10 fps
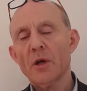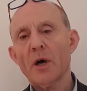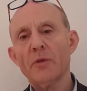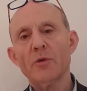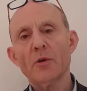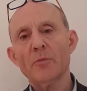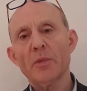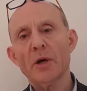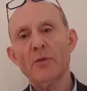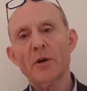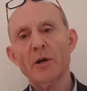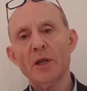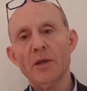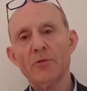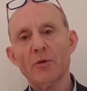And if you compare their
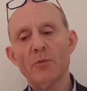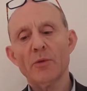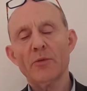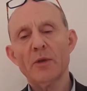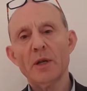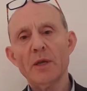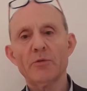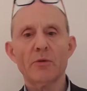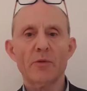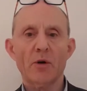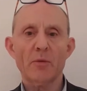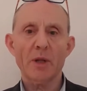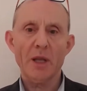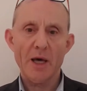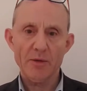leaves with the leaves of normal
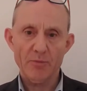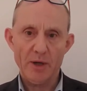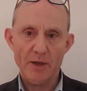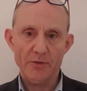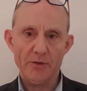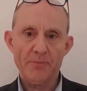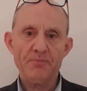land plants,